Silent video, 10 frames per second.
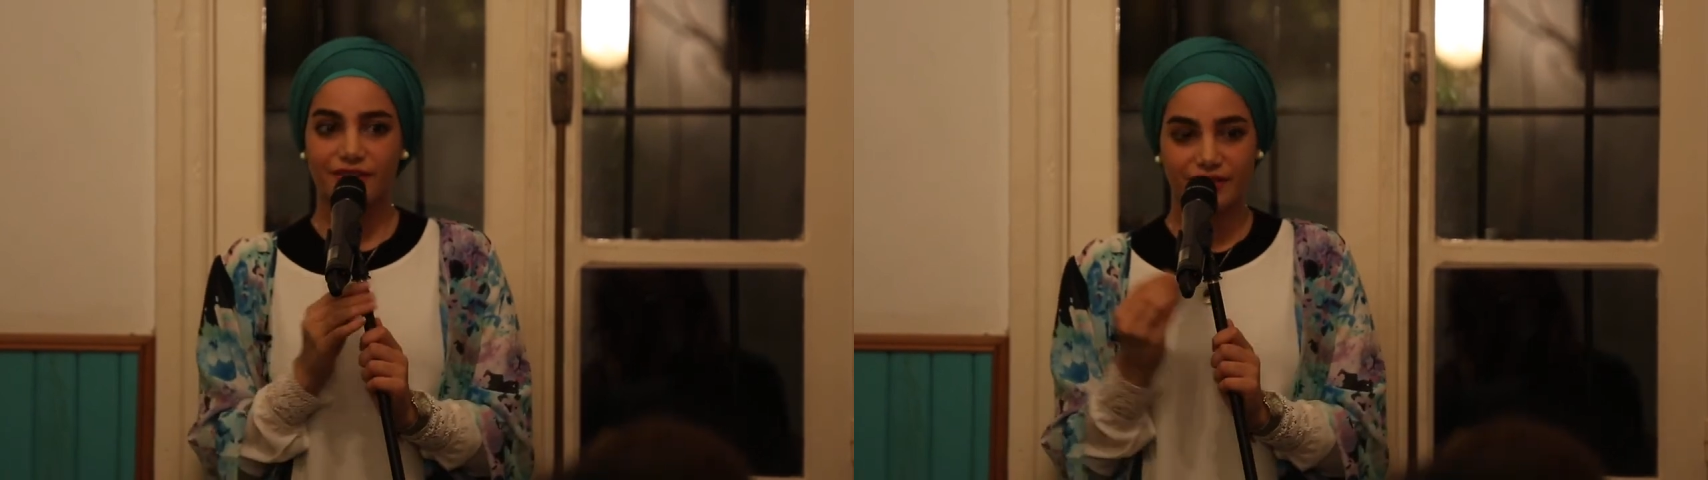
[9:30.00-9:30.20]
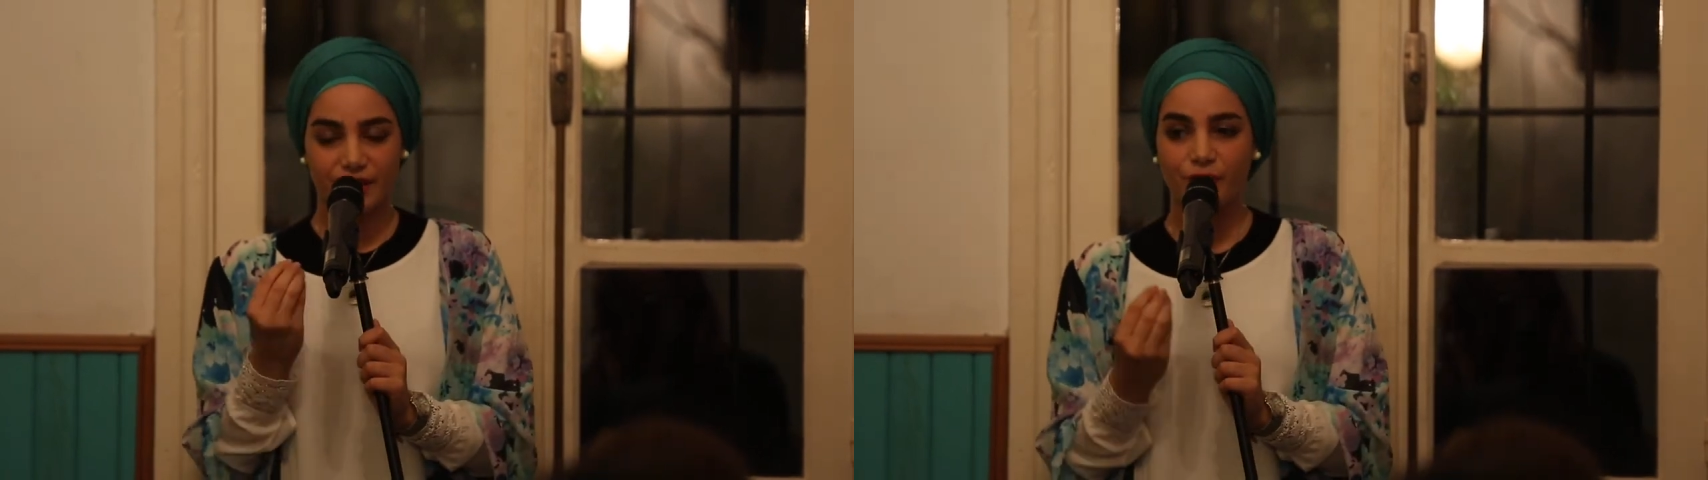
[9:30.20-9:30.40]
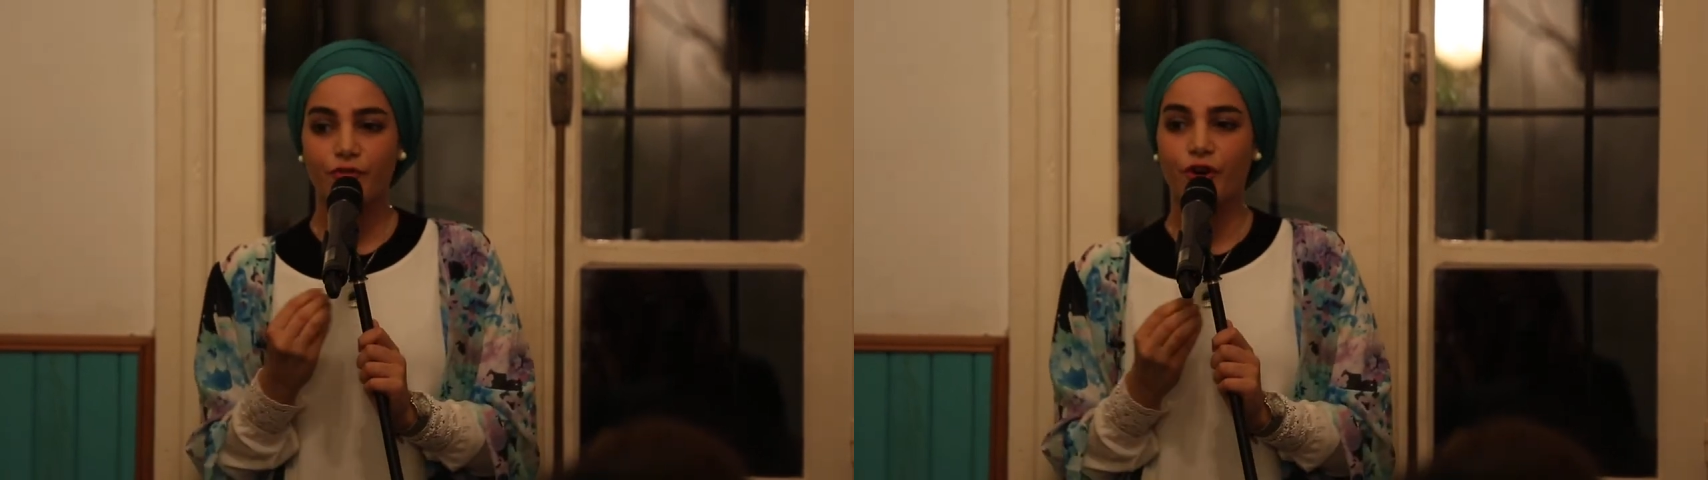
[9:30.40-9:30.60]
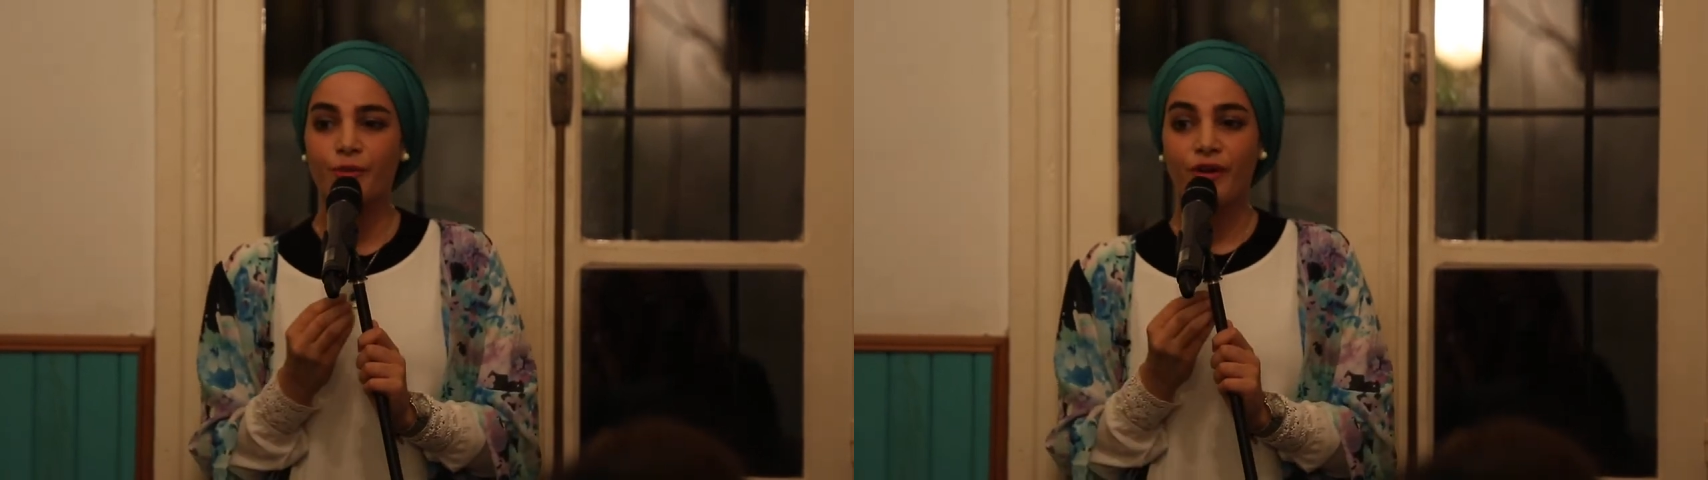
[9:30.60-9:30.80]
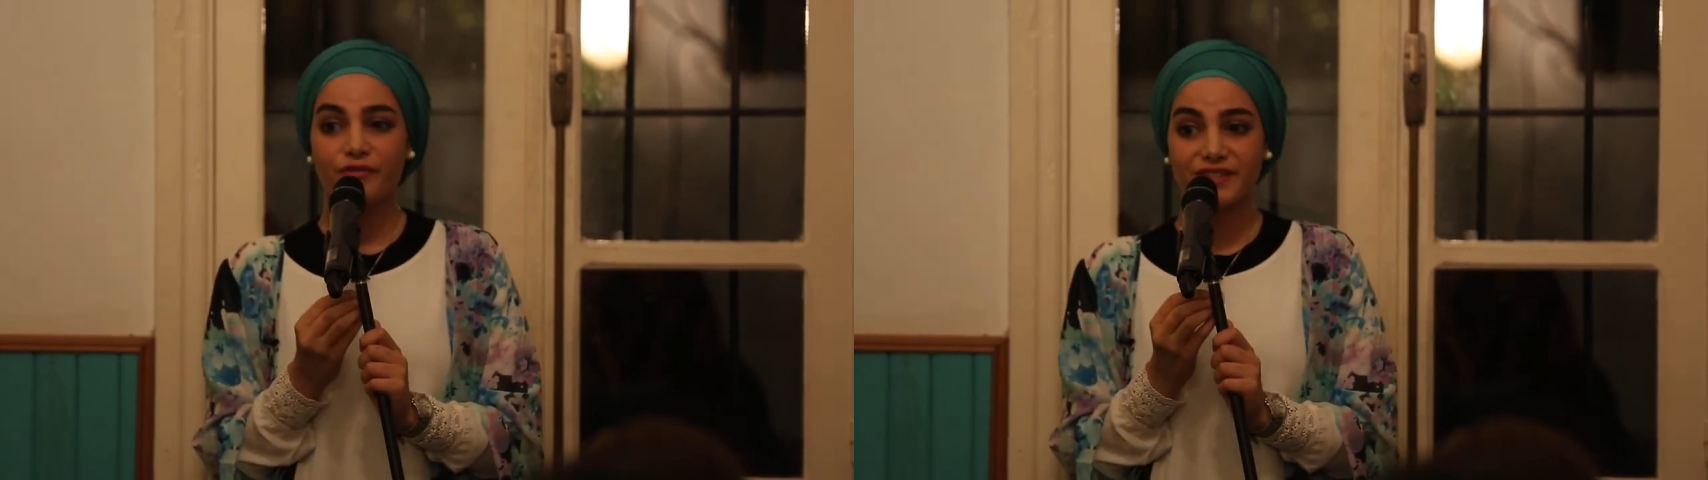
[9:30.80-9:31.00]
some
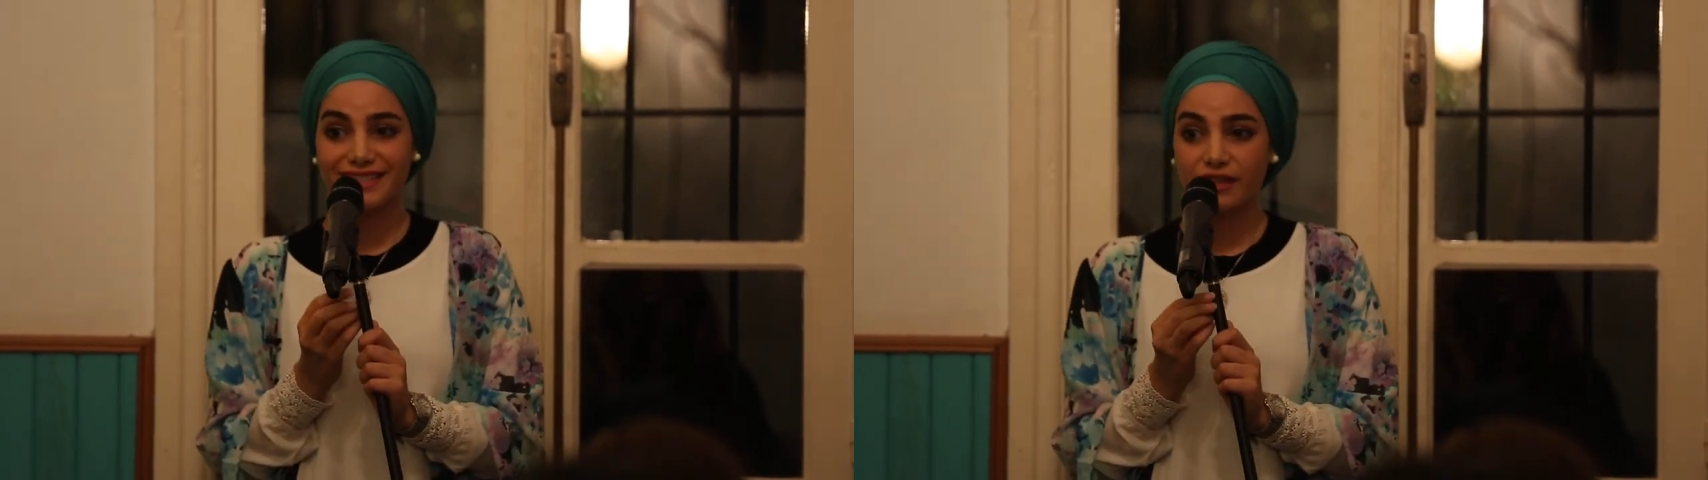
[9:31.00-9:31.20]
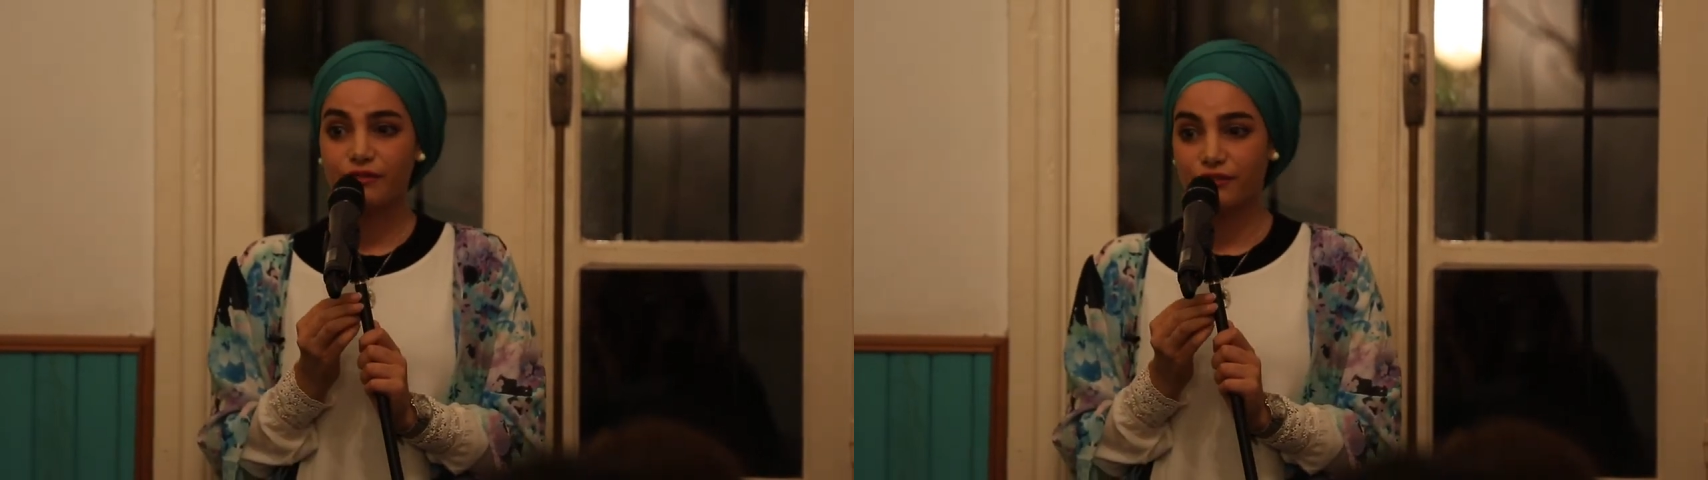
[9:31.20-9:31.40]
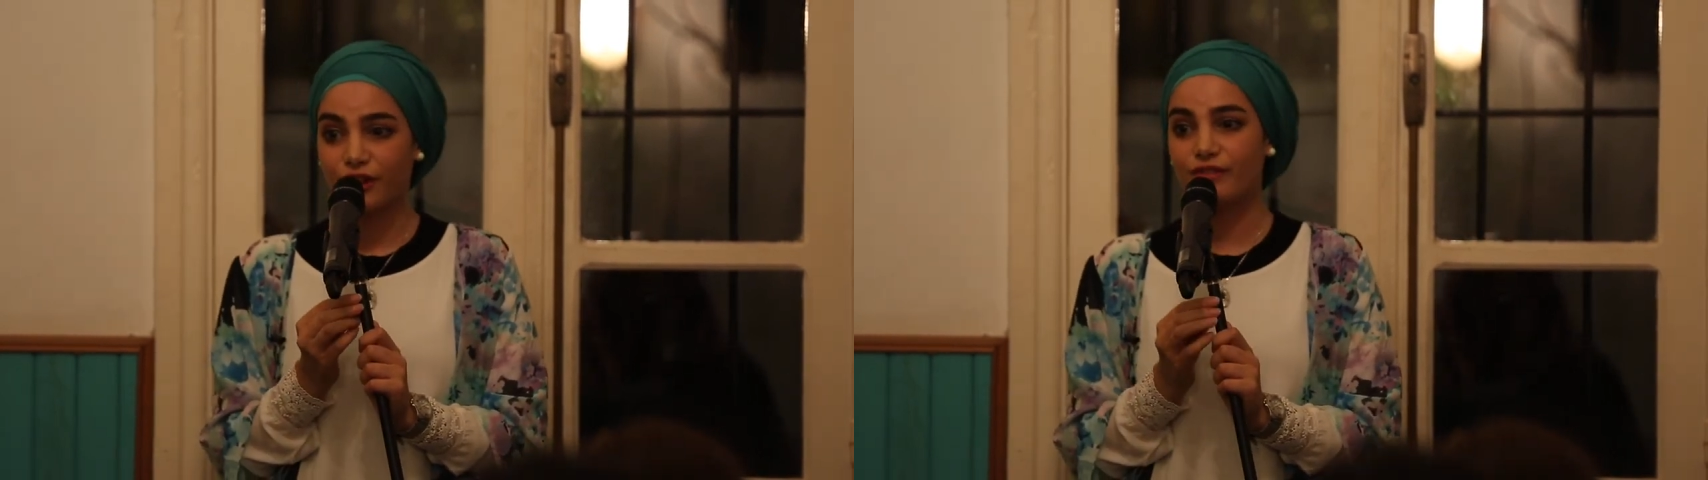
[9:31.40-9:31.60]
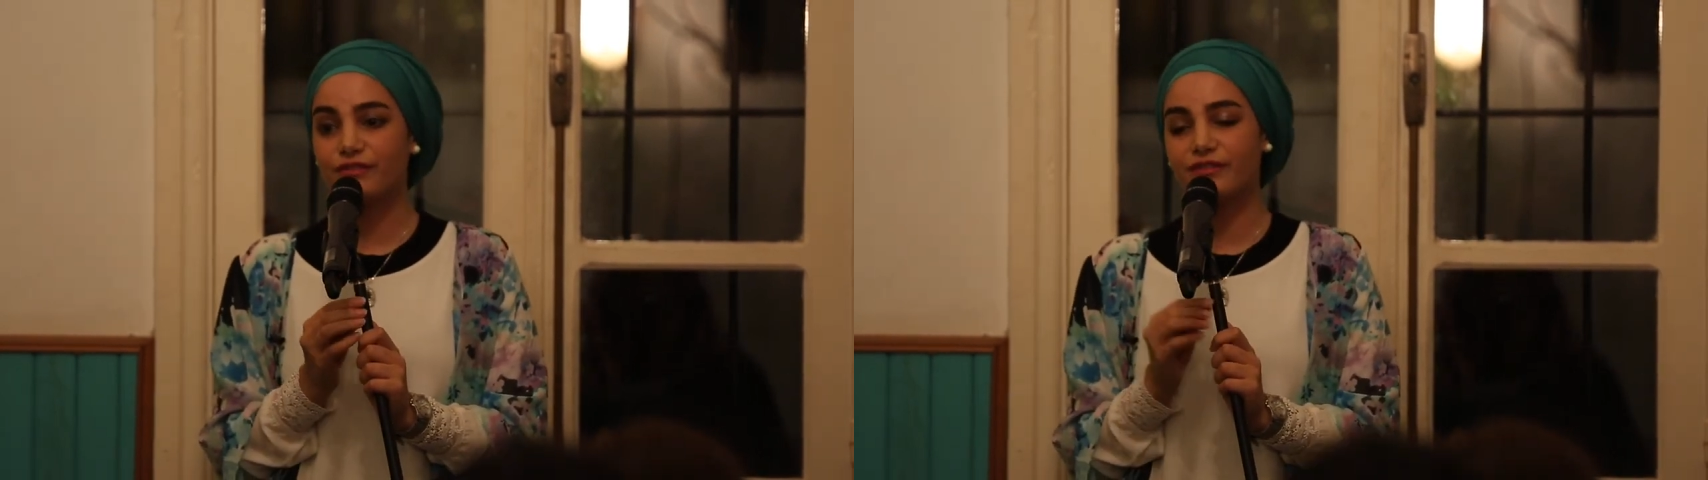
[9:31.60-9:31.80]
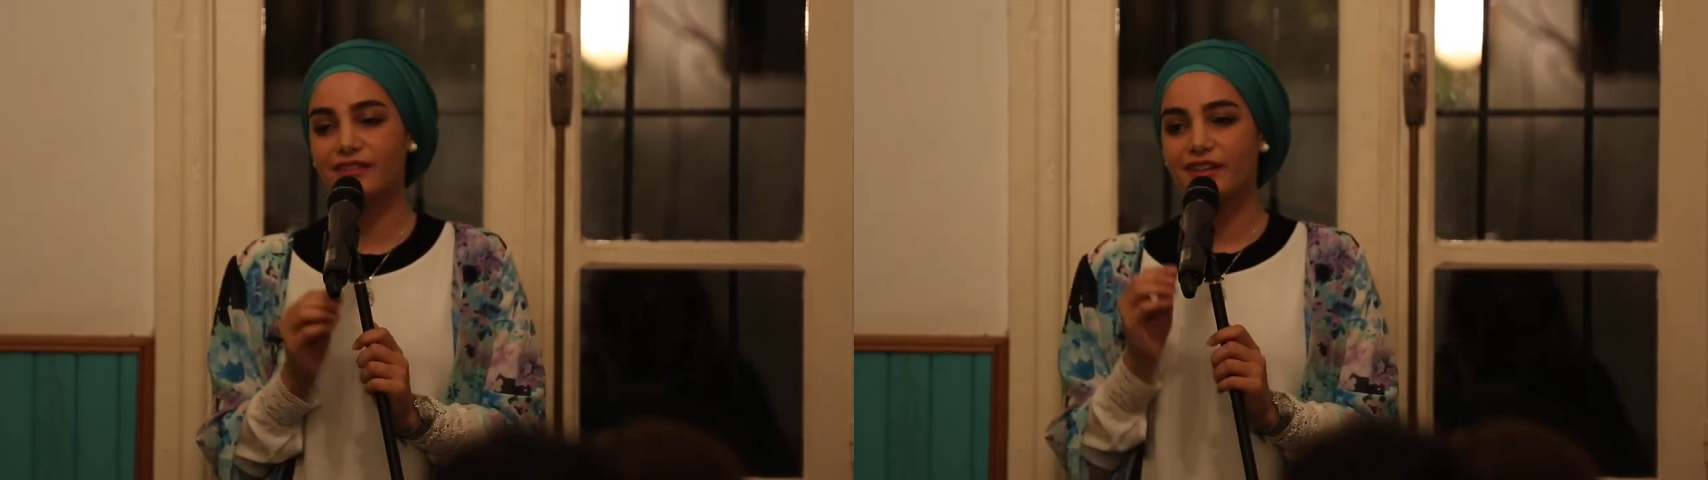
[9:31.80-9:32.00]
form of self-love